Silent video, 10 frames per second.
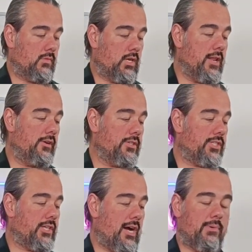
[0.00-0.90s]
And it'll
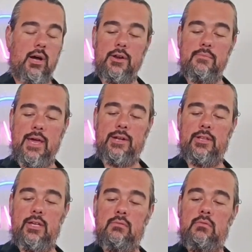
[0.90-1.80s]
stop
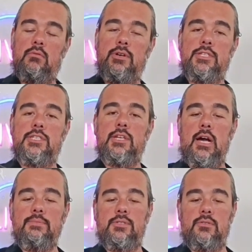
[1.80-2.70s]
automatically. When it
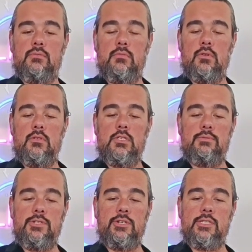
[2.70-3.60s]
stops,
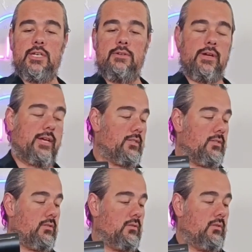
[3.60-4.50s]
simply turn it
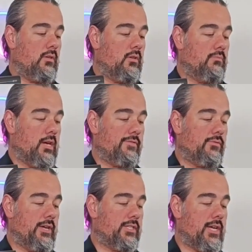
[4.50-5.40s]
sideways. You may have to
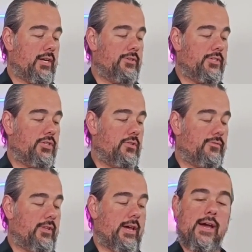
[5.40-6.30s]
wait a second or two
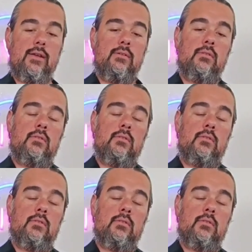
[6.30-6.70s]
for that.